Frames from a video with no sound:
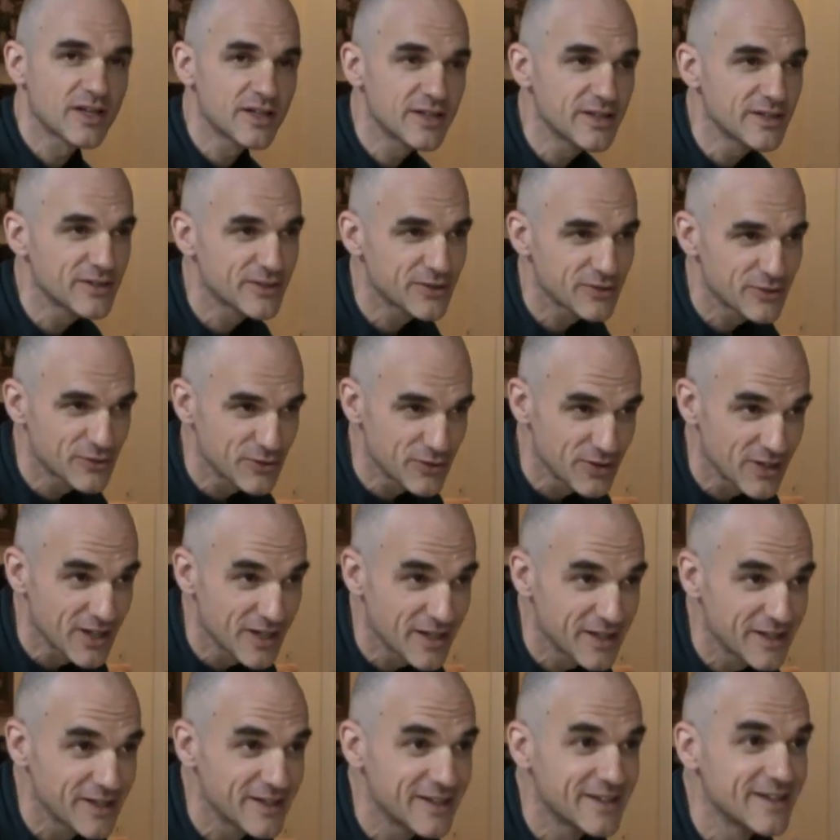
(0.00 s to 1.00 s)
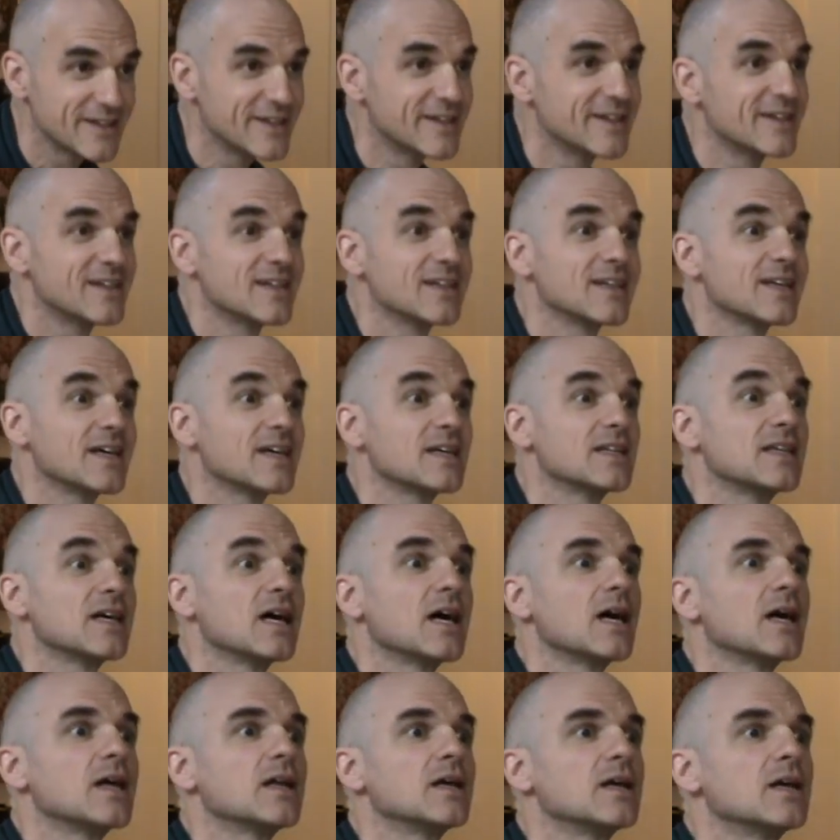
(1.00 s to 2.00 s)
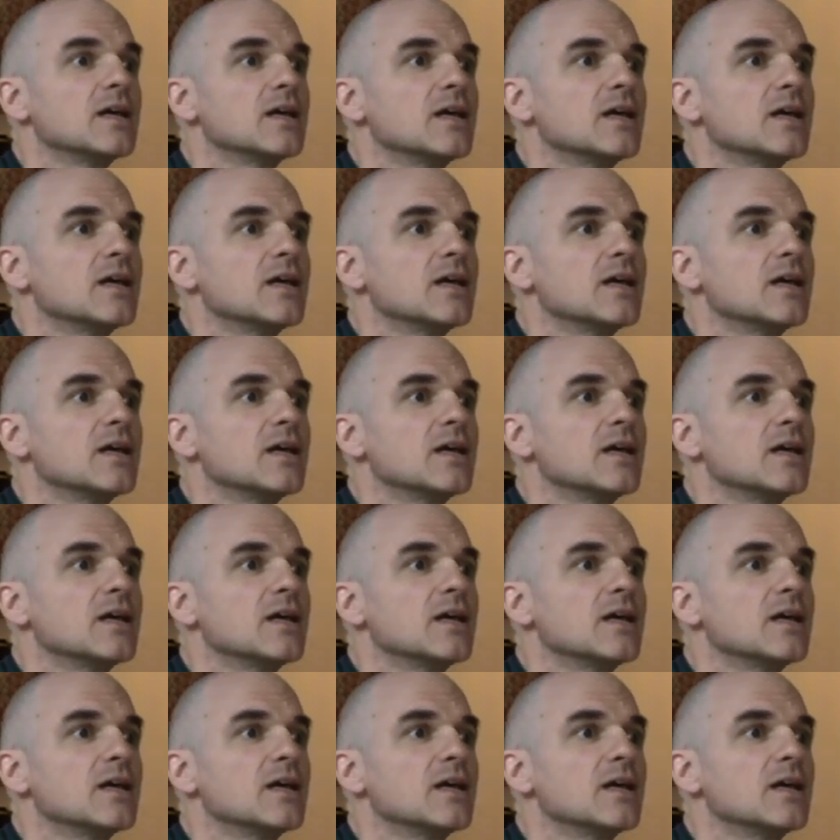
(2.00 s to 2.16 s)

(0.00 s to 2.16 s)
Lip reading: hear today? Like that.